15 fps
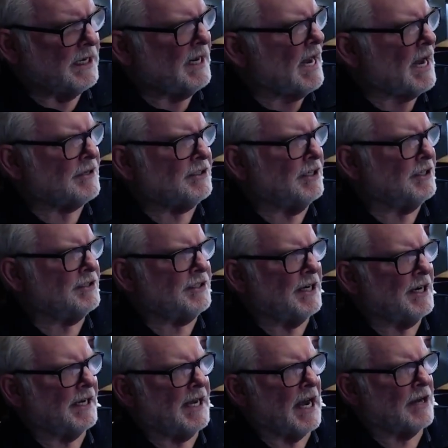he ask you to
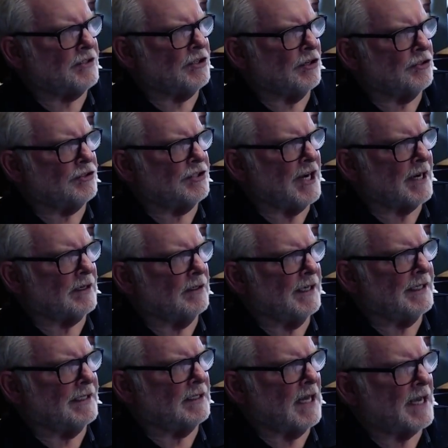send a cashier's check or
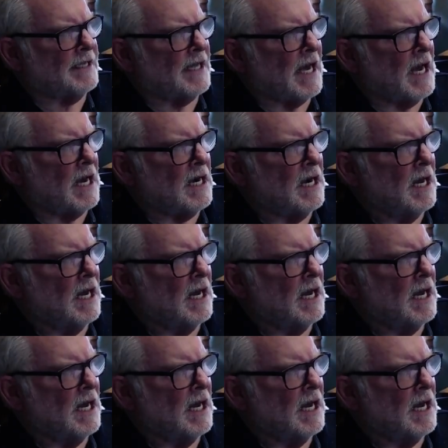anything like that?